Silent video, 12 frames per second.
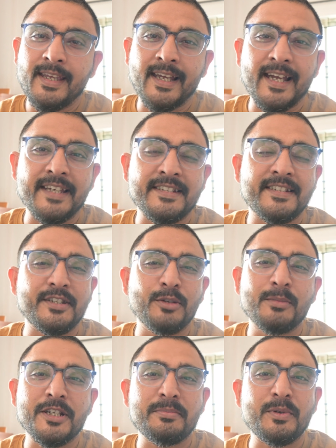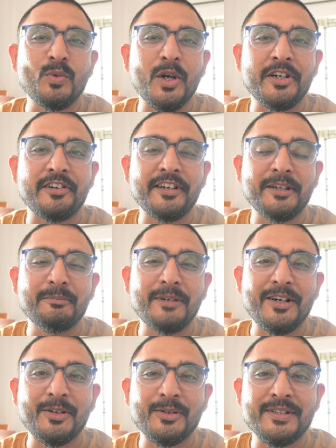Hey guys, you must be wondering
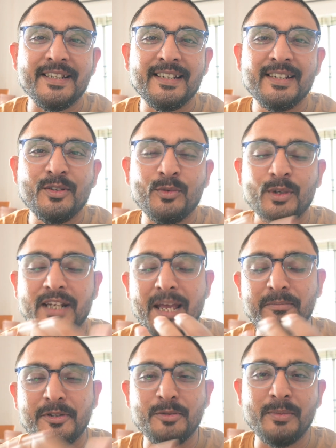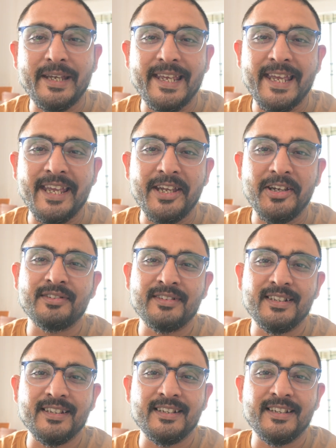about what happened to my hair,
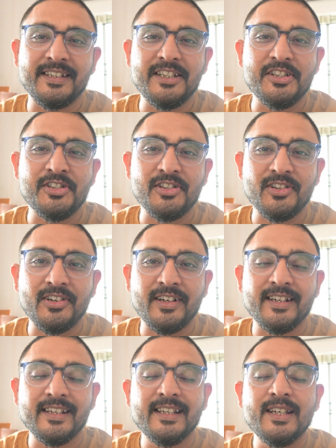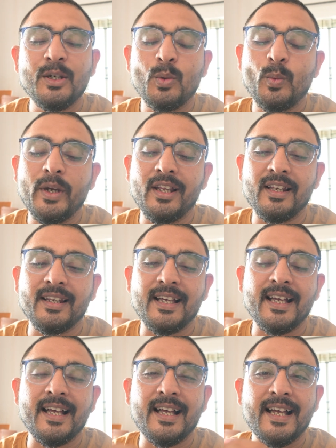the t-shirt. Well,
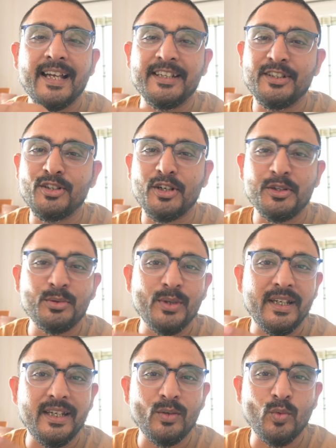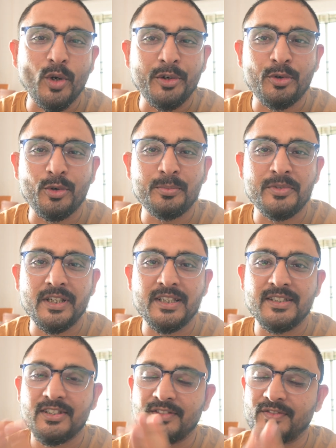I did not do any wardrobe
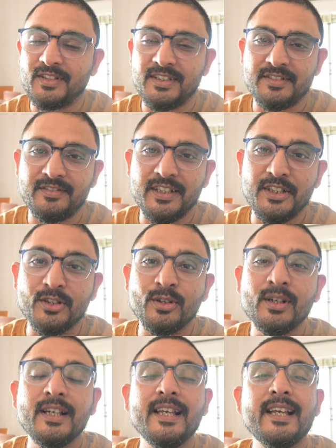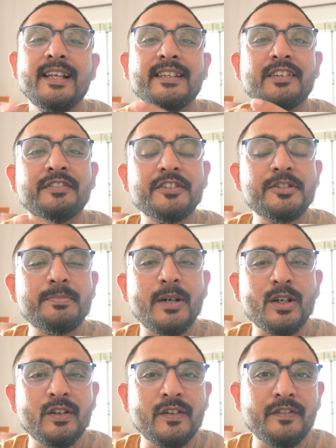changes for this video. The first
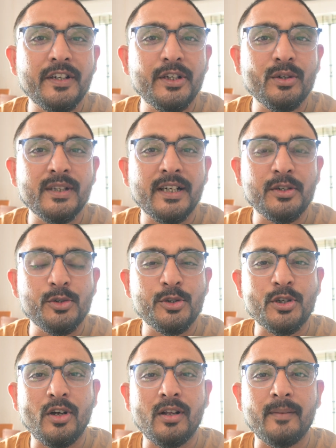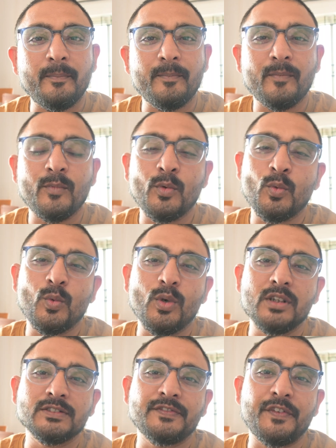part of the video that you saw
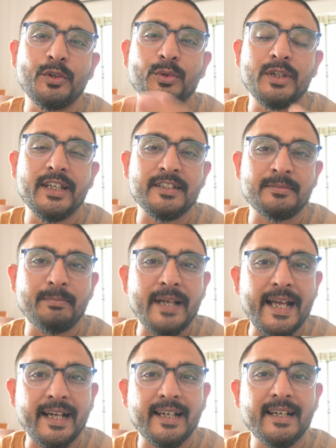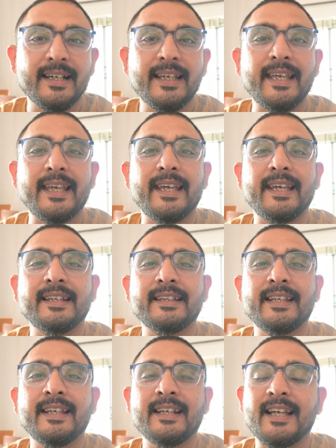was few days back, and
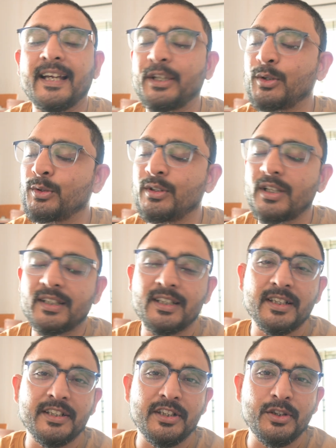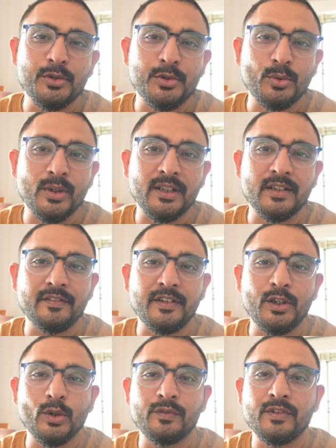then I could not continue shooting the
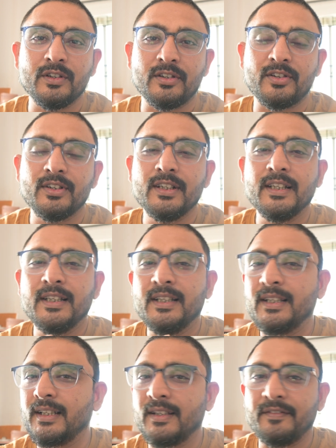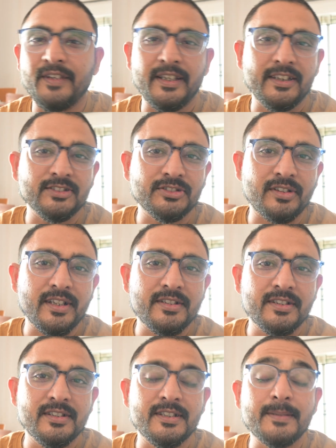video for various
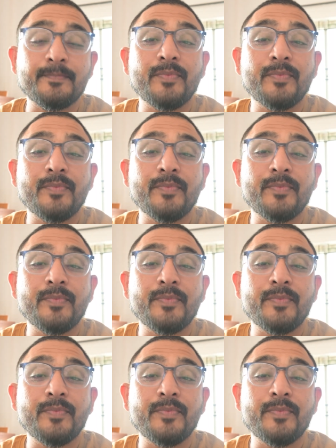reasons.